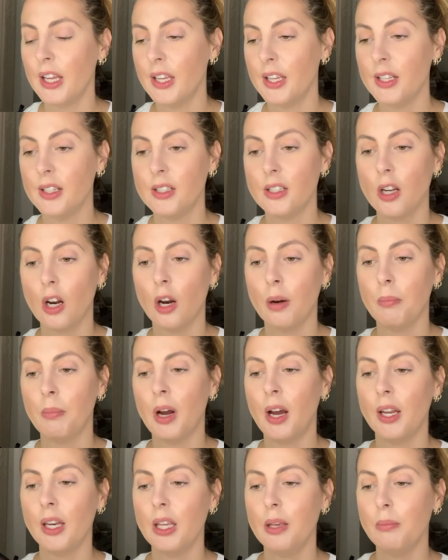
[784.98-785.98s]
is
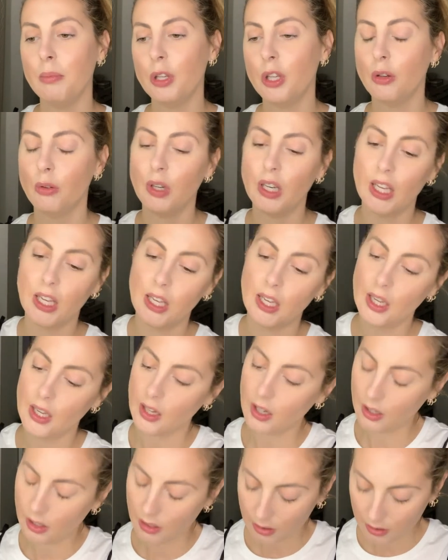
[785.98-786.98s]
Armani
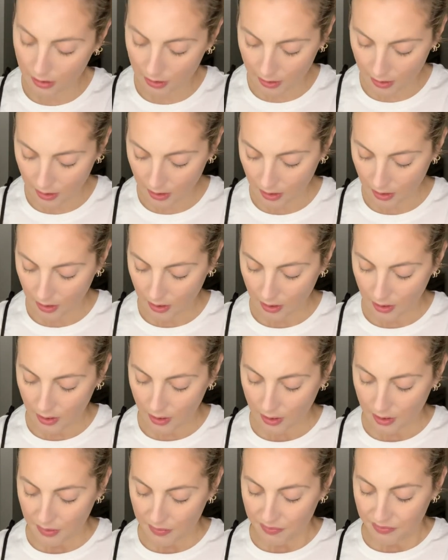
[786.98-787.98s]
Beauty
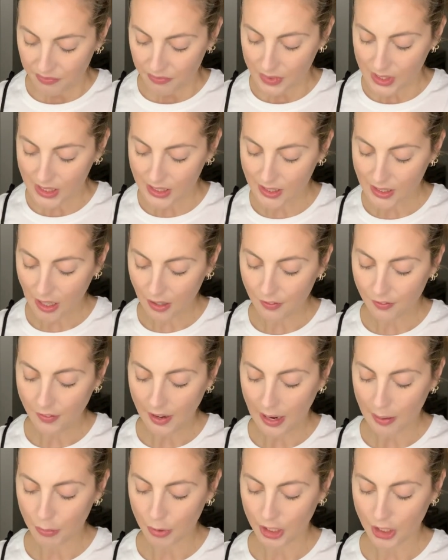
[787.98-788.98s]
Sun
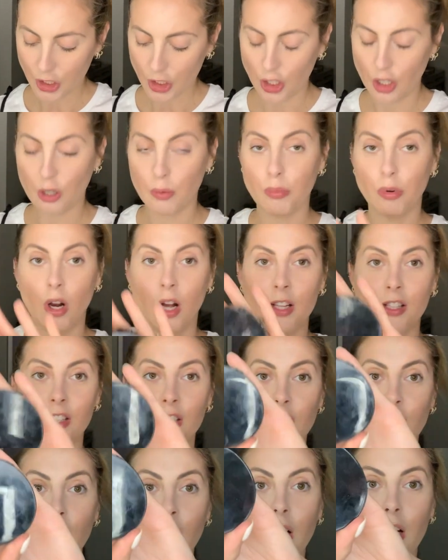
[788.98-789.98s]
Fabric Sheer
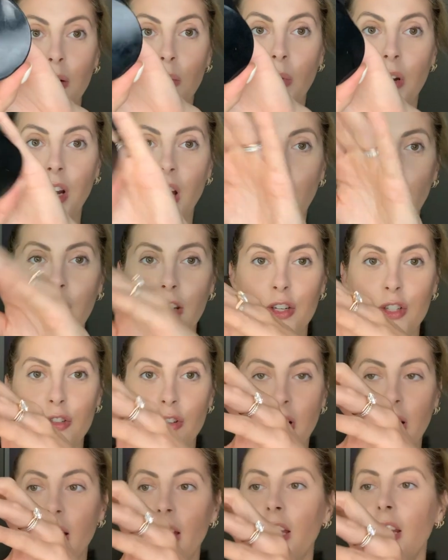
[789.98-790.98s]
Bronzer in
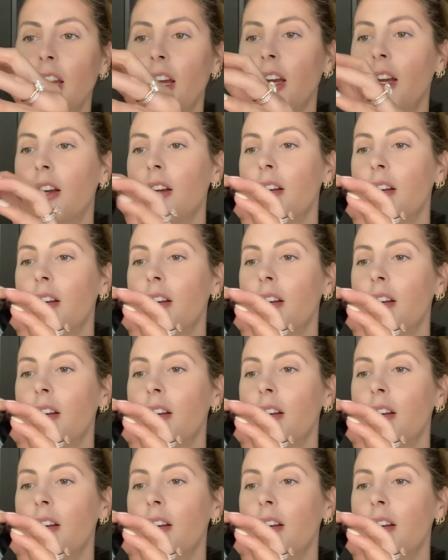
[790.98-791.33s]
100.